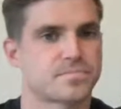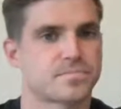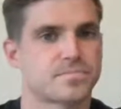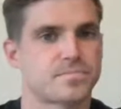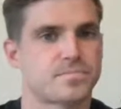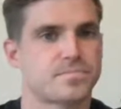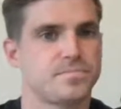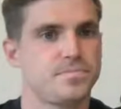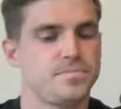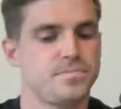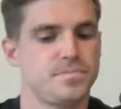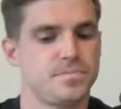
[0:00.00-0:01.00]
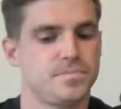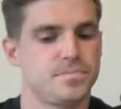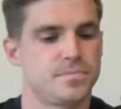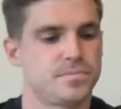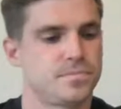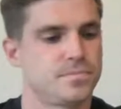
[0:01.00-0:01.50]

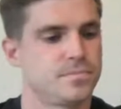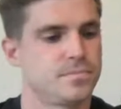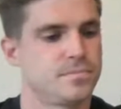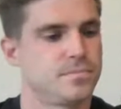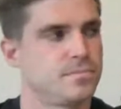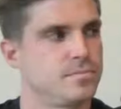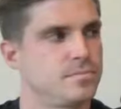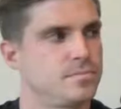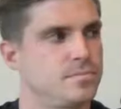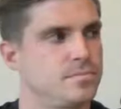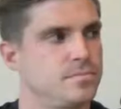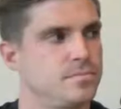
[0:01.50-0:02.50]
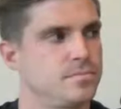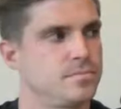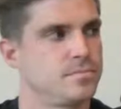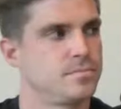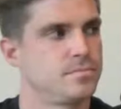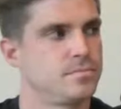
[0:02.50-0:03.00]

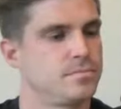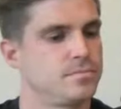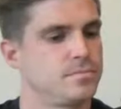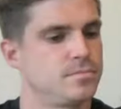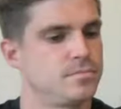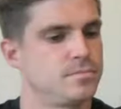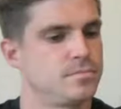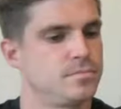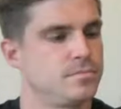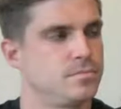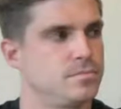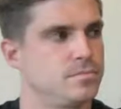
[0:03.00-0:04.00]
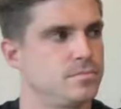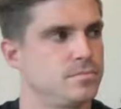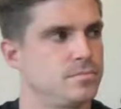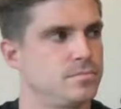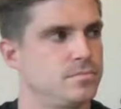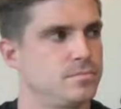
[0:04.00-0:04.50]

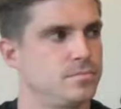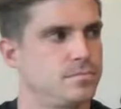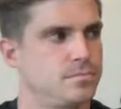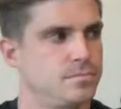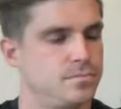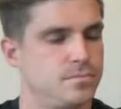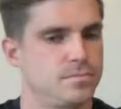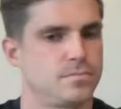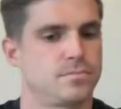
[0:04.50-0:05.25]
The person shown says nothing.